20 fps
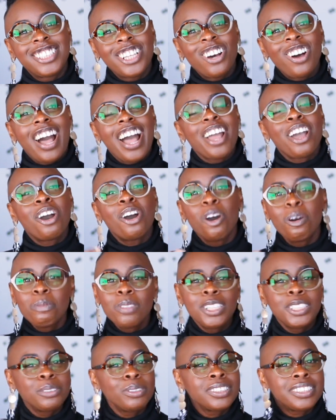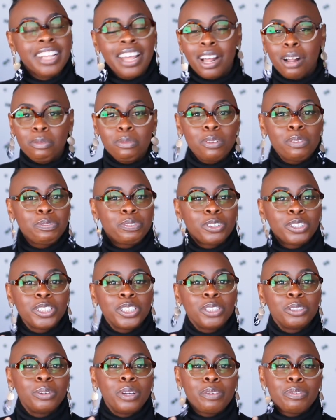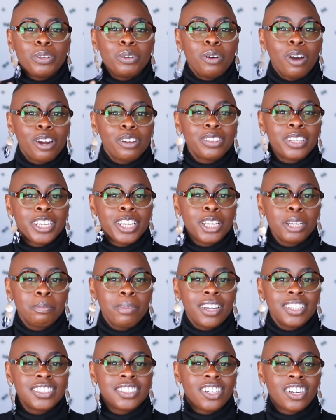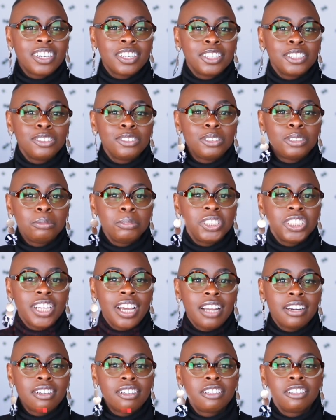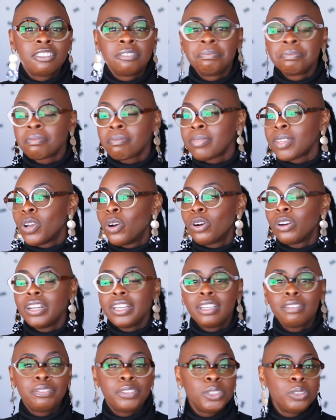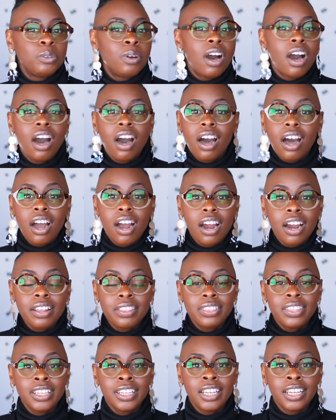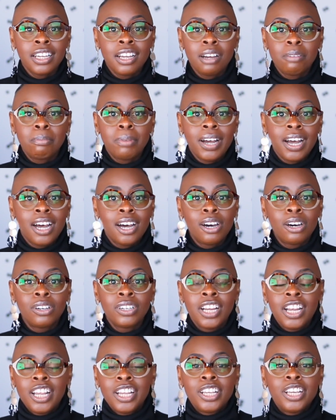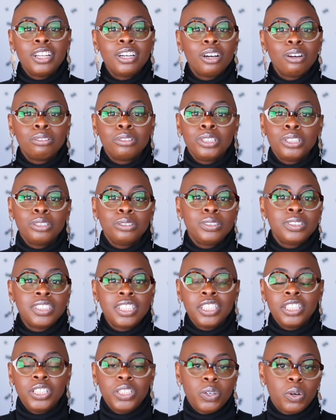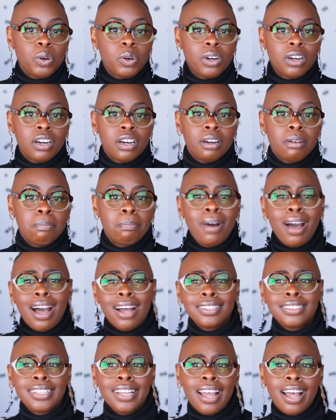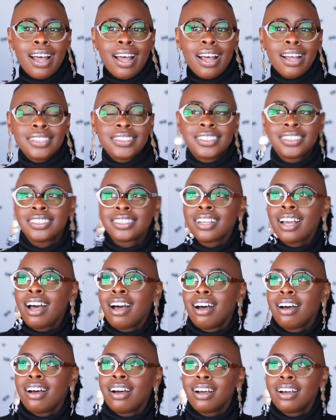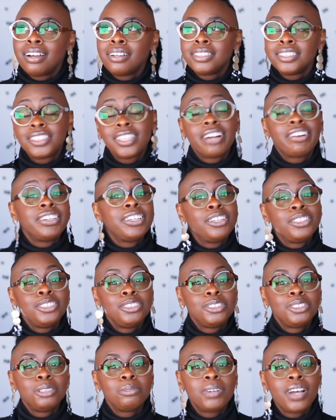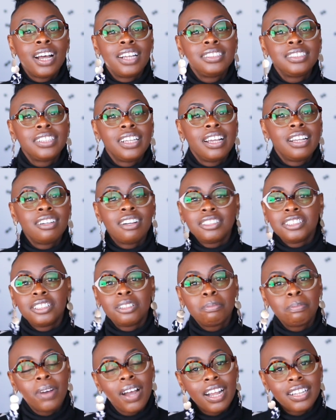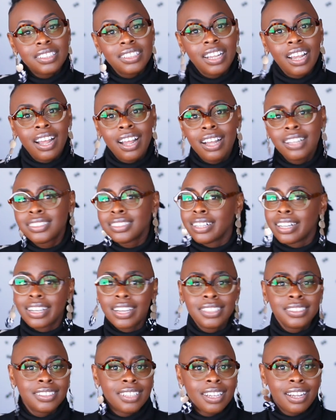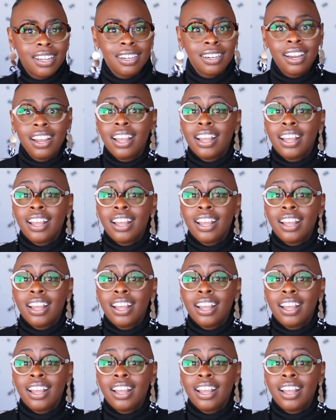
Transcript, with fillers: So I hope this was helpful for you. If you are thinking about starting a YouTube channel, or if you are thinking about, you know, using your podcast, uh, sorry, your YouTube content on your podcast, like I said,